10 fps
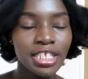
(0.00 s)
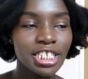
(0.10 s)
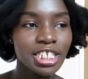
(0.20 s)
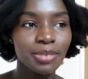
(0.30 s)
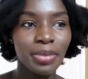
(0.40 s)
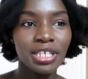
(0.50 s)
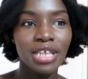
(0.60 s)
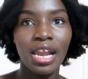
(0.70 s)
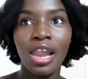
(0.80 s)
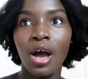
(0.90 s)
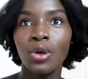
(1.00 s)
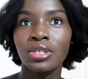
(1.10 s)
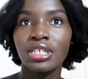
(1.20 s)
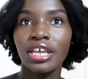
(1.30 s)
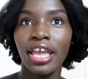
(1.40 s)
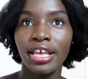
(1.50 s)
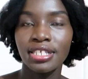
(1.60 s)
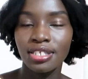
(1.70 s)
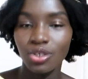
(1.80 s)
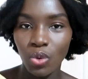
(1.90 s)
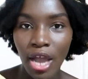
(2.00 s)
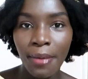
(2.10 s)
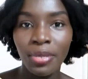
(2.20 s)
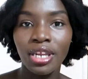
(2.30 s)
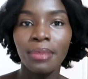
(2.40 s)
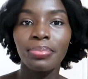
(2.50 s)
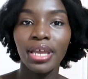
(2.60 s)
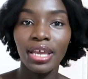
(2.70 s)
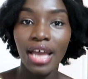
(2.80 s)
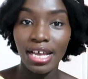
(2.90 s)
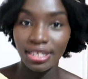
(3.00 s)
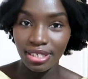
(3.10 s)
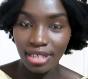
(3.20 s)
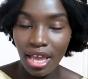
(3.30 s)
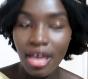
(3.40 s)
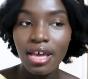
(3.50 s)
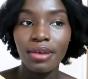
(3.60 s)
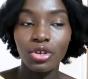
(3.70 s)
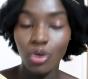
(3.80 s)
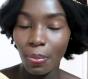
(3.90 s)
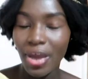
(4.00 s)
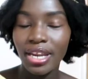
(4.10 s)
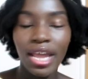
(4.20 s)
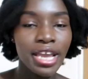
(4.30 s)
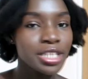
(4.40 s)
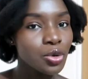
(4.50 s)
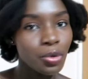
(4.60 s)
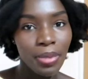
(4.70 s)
this space allows guests to come in and pay as, you know, per night or